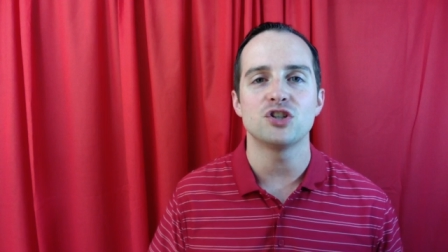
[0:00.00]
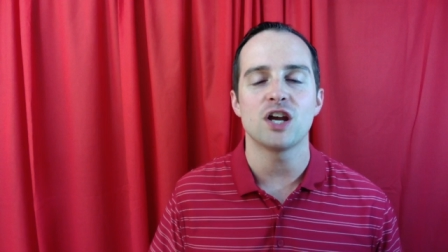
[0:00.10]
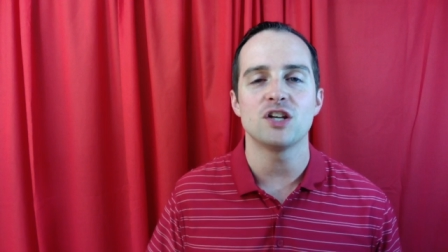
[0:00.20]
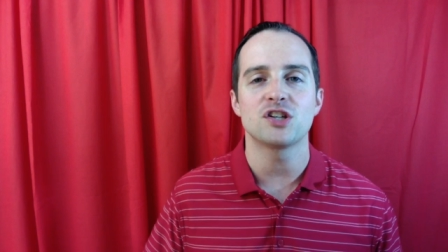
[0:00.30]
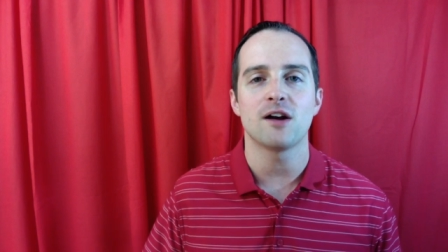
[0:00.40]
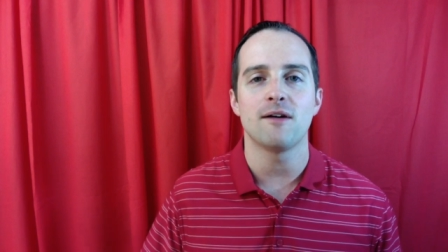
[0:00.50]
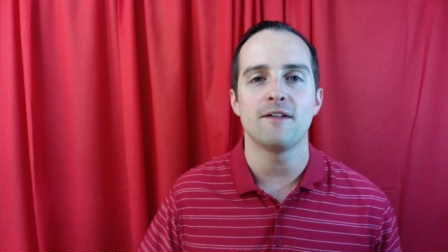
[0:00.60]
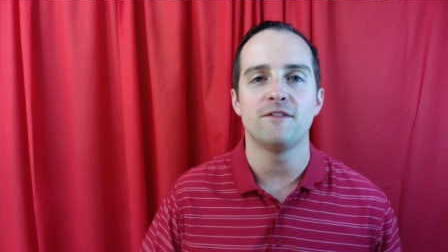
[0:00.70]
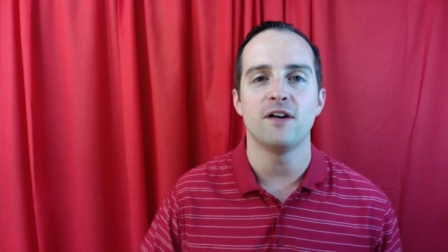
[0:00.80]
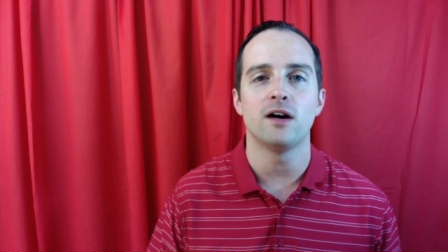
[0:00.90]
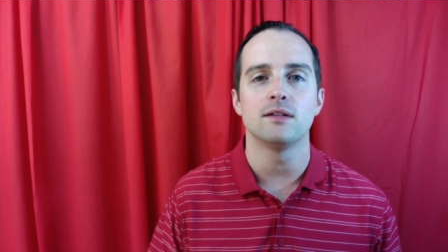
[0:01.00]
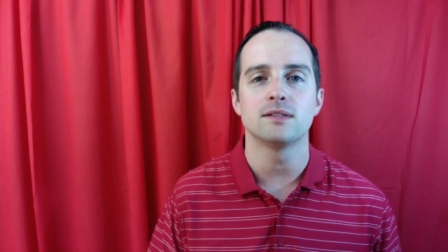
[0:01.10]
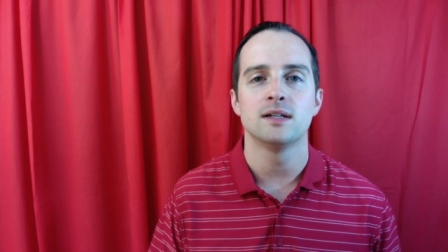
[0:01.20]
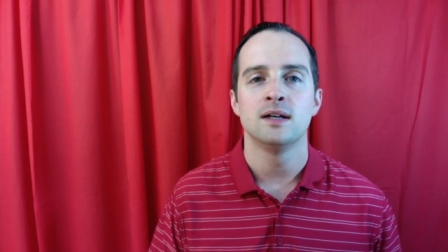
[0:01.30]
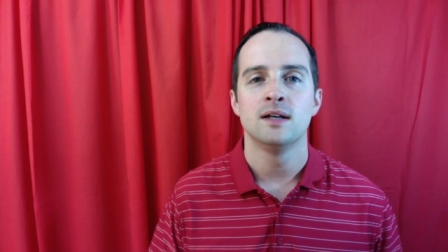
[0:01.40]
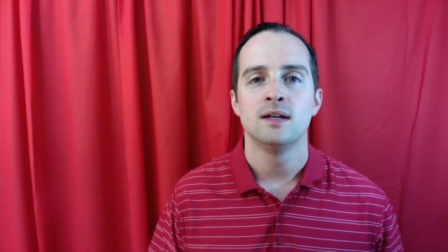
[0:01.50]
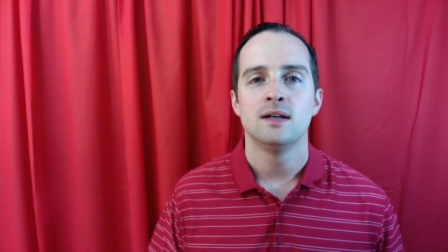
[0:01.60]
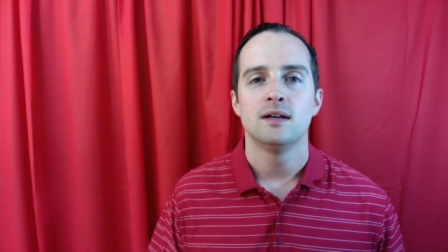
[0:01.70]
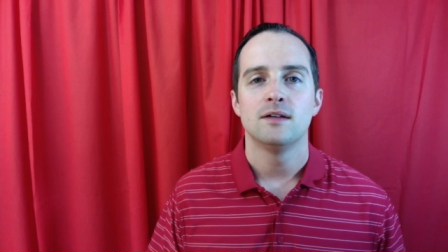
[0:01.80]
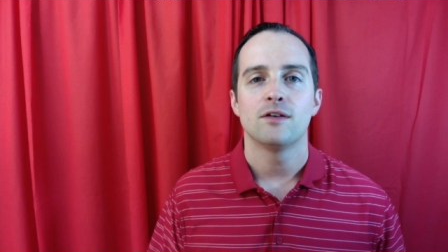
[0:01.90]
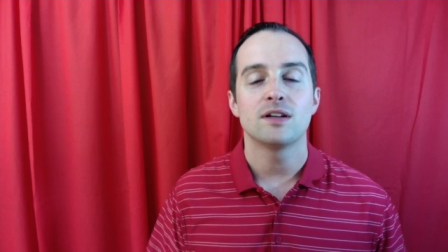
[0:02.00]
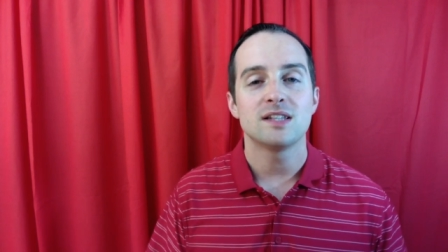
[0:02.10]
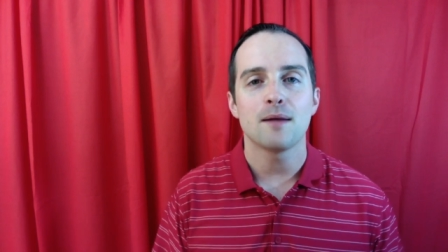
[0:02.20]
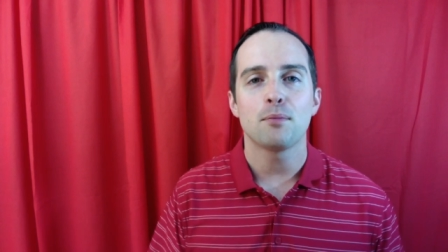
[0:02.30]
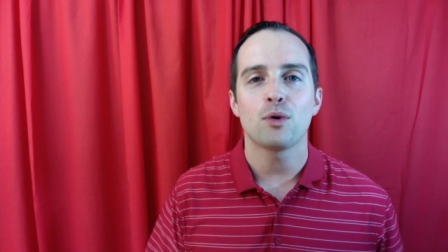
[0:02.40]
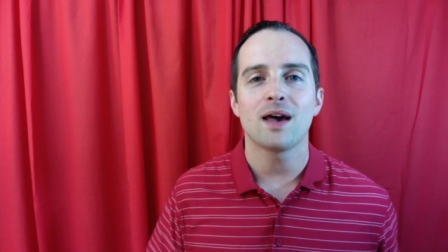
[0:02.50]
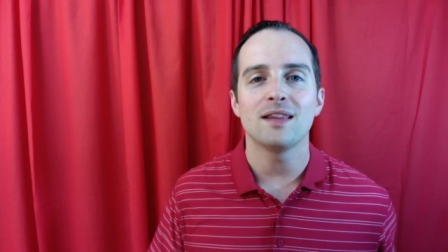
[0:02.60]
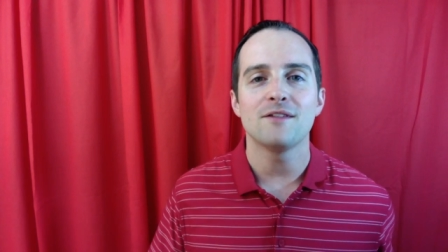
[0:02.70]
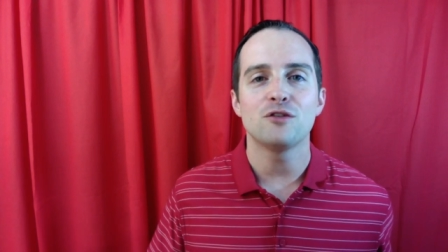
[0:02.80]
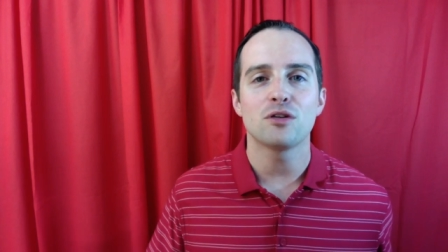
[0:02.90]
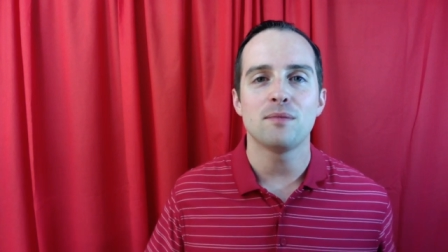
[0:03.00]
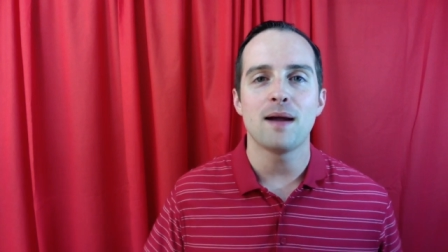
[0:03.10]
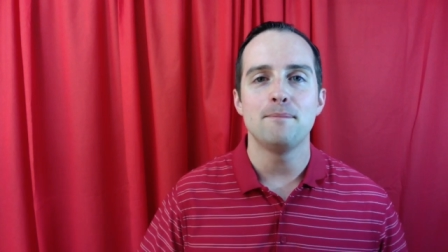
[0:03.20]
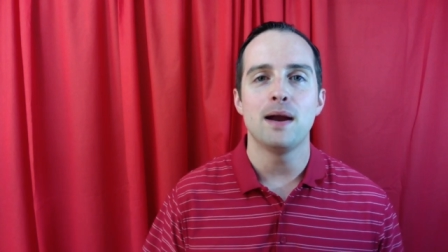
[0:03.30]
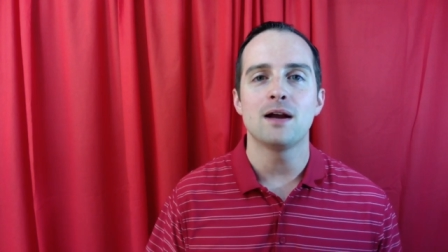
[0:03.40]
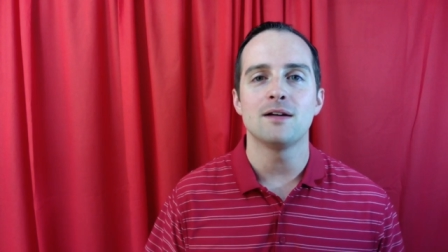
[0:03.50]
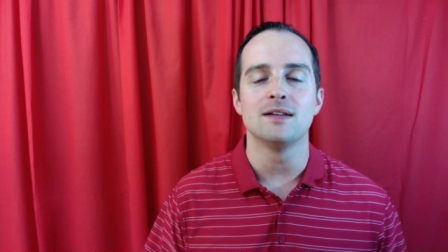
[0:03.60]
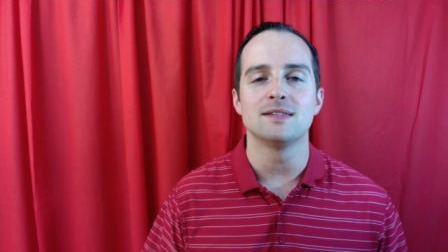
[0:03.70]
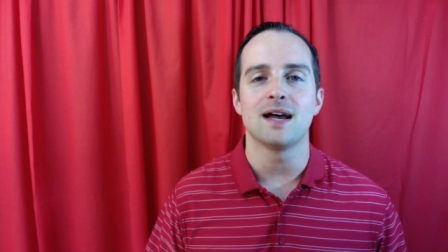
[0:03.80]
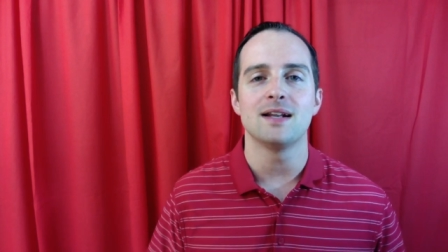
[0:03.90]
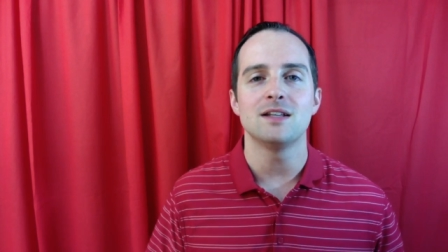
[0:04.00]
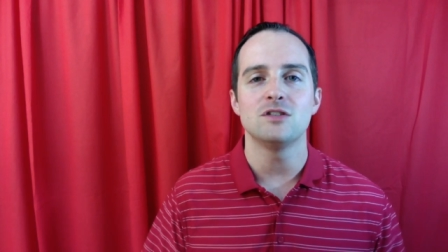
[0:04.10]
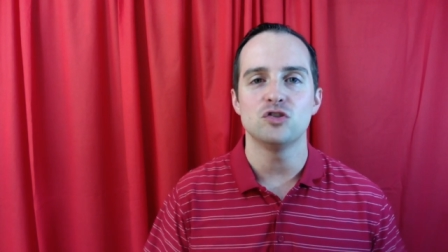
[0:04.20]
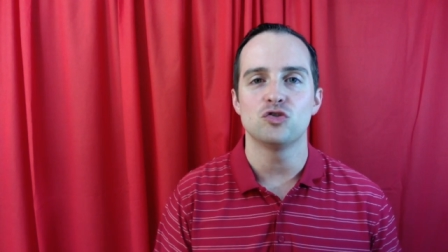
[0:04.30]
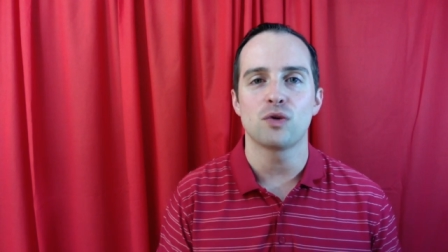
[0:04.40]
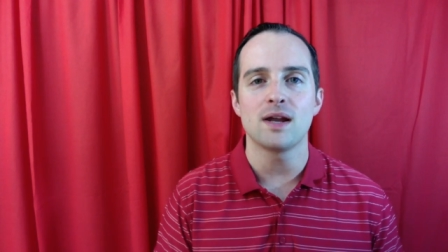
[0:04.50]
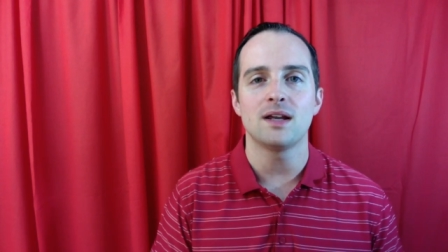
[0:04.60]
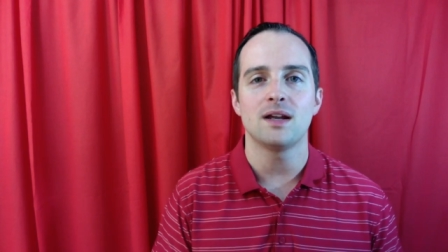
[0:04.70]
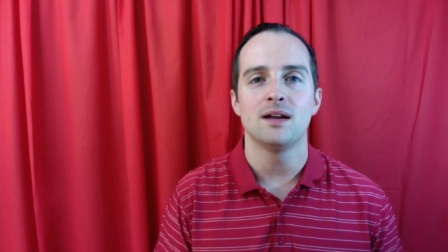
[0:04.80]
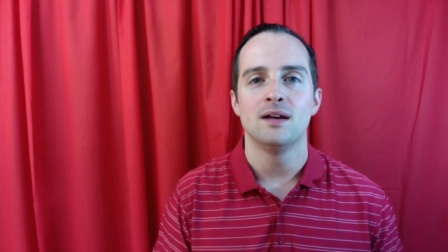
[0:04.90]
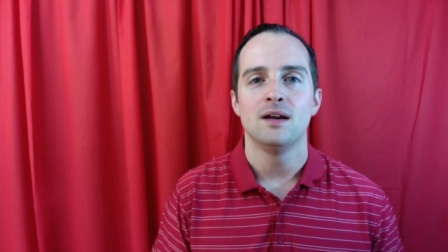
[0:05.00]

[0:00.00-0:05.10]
change how I felt. For example, when I lived with my parents, I didn't drink